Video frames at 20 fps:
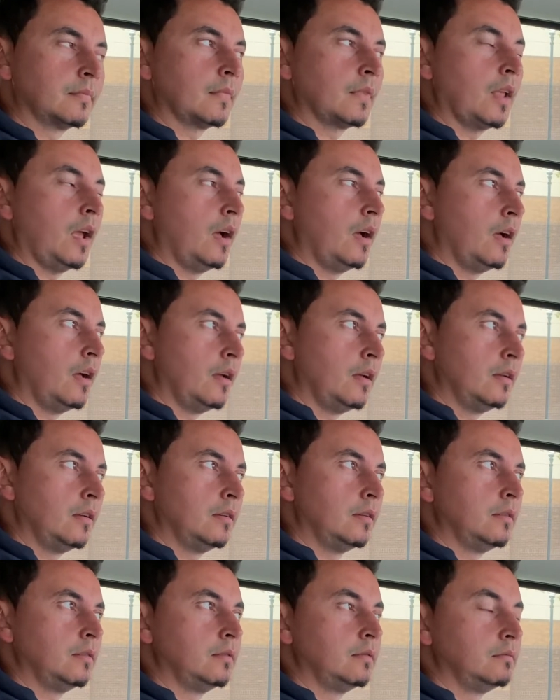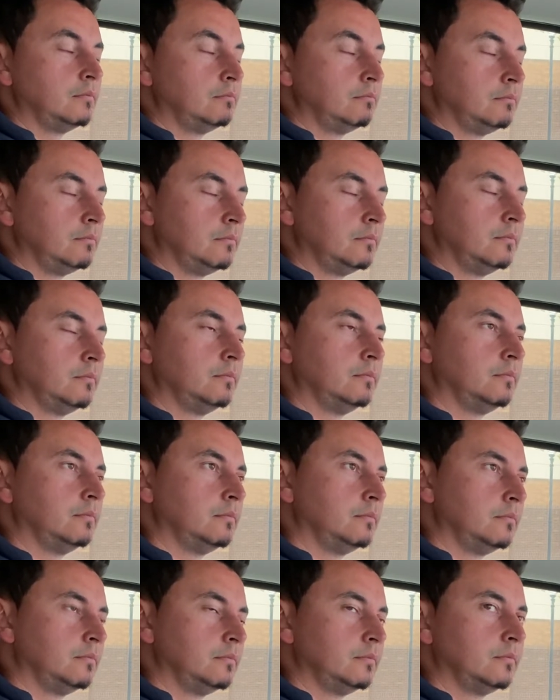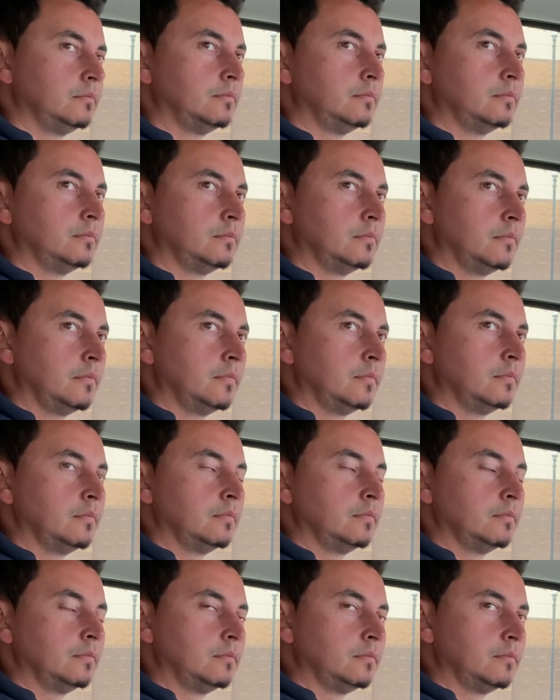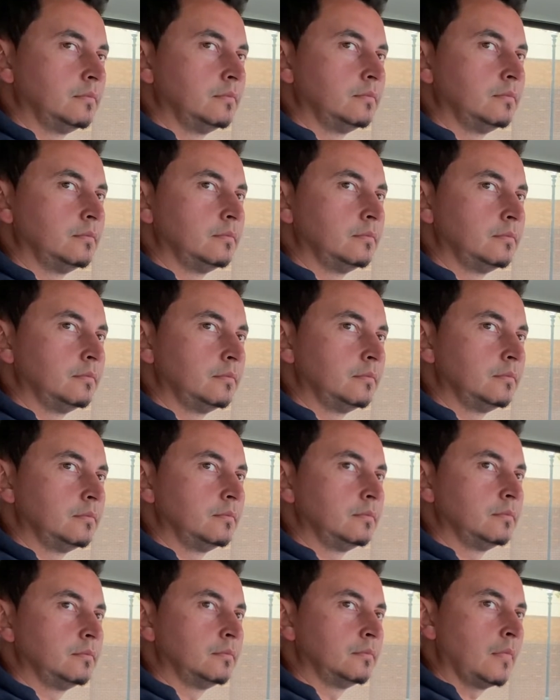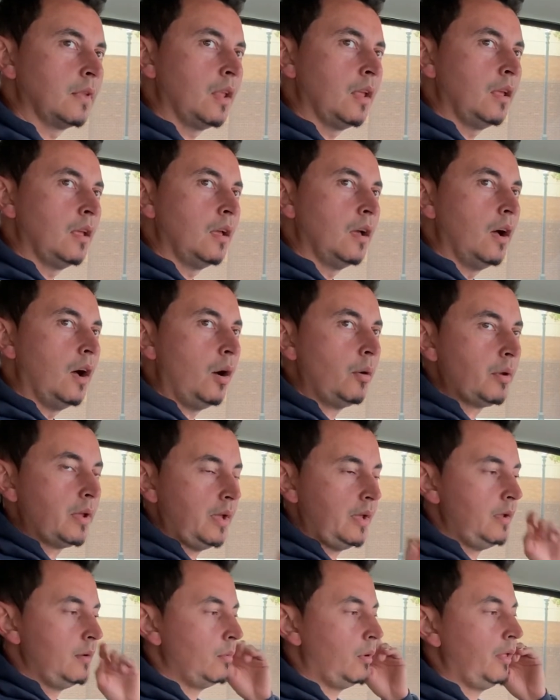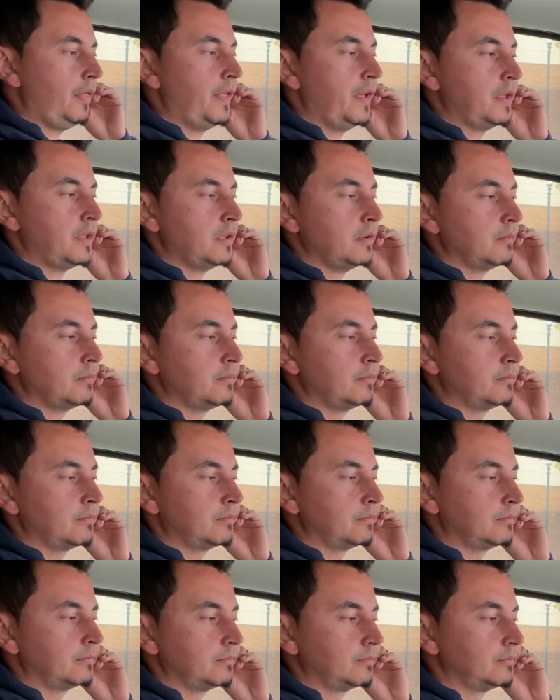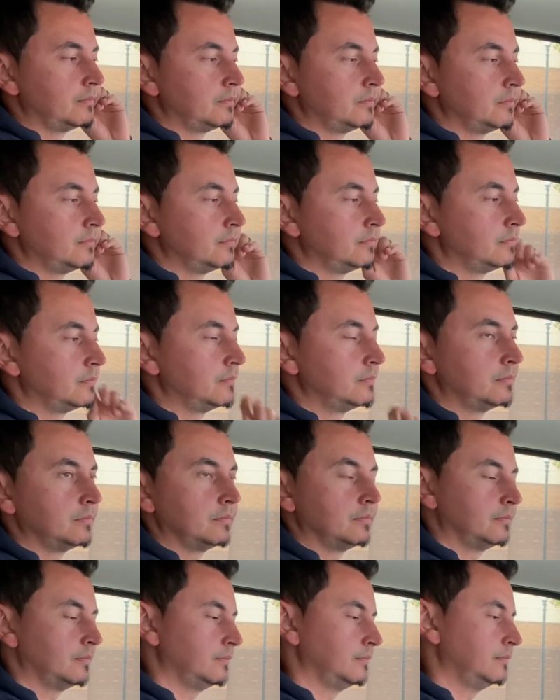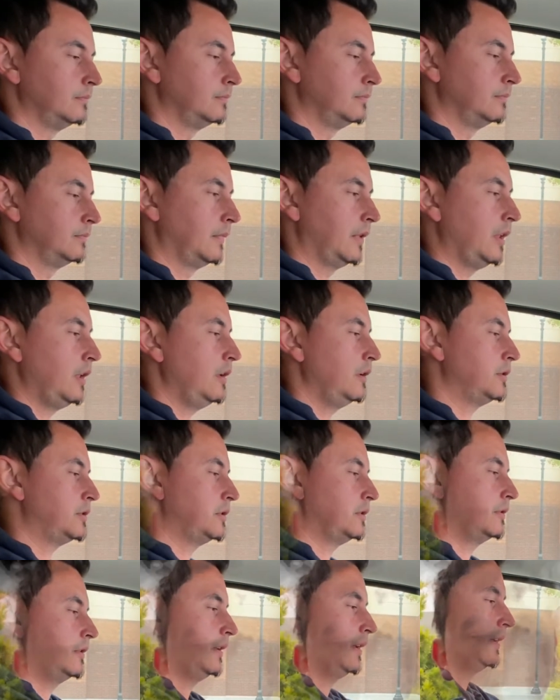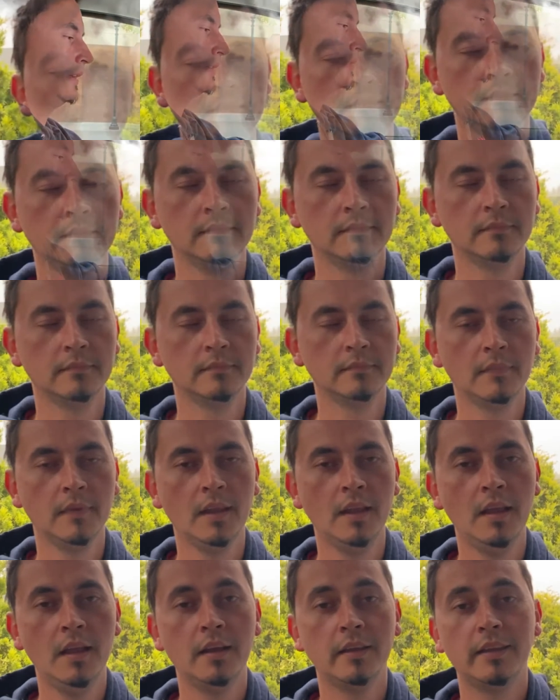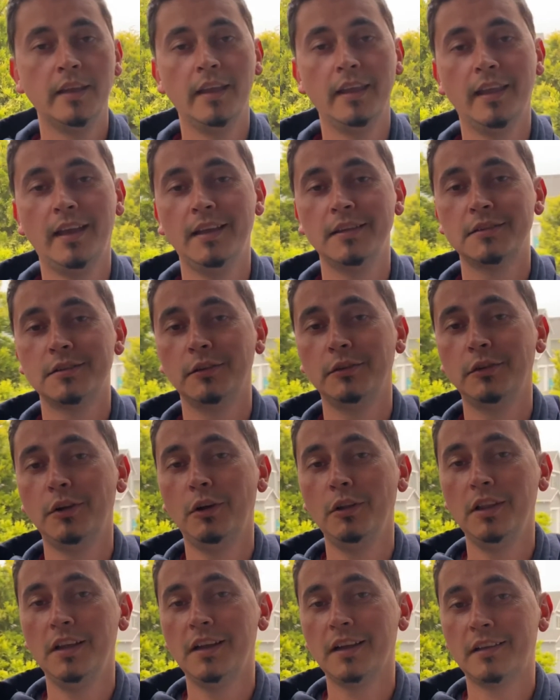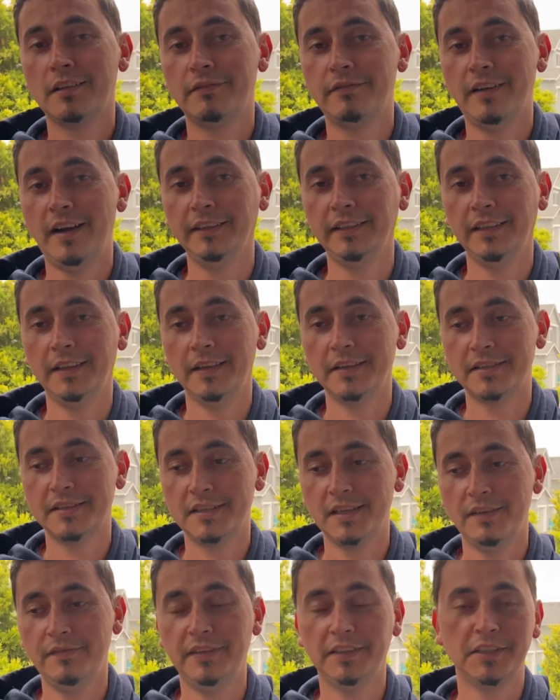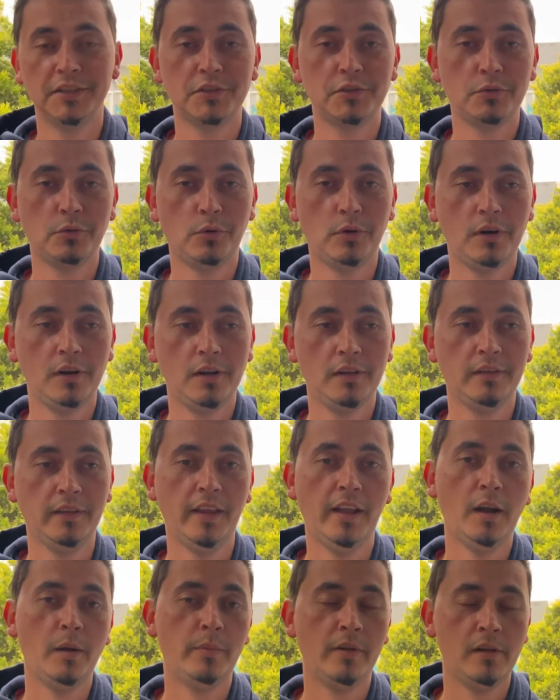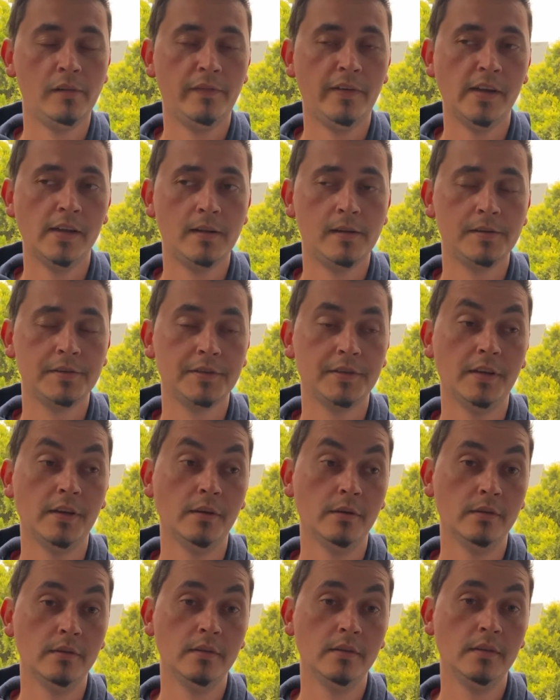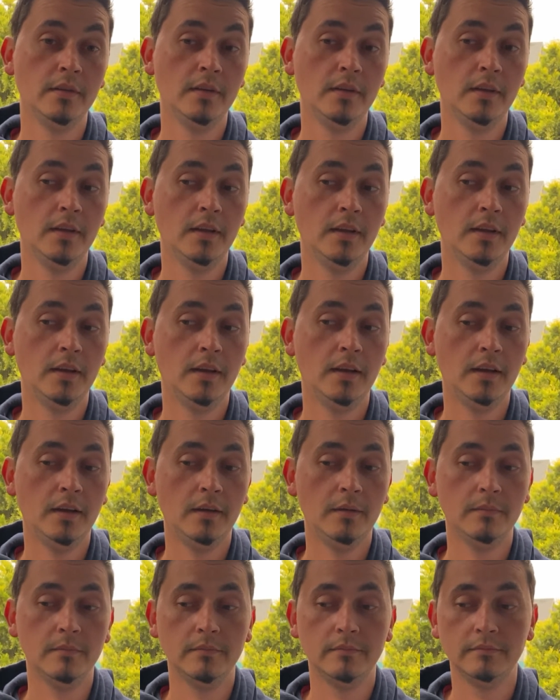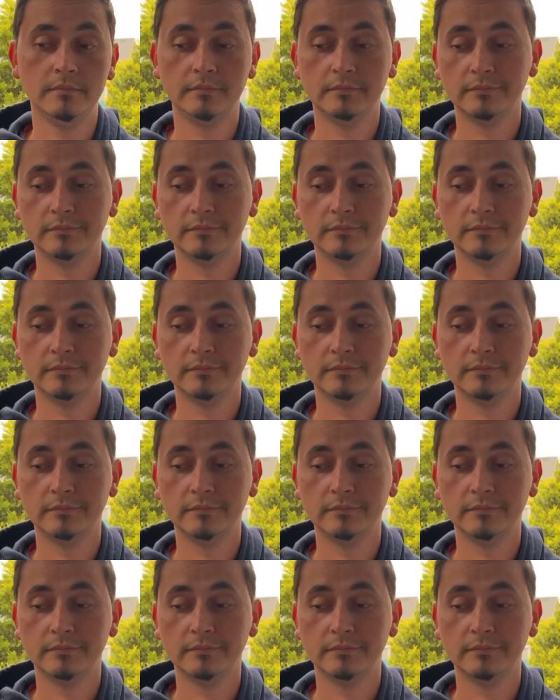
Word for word: and then it'll take a couple days beyond that. So it's looking like it might take a little while. Okay, well, thank you. Okay, you're welcome. Have a good day. You too. Thanks. Bye. Okay, guys. So no luck finding that stuff at the store, the air purifier. So, um.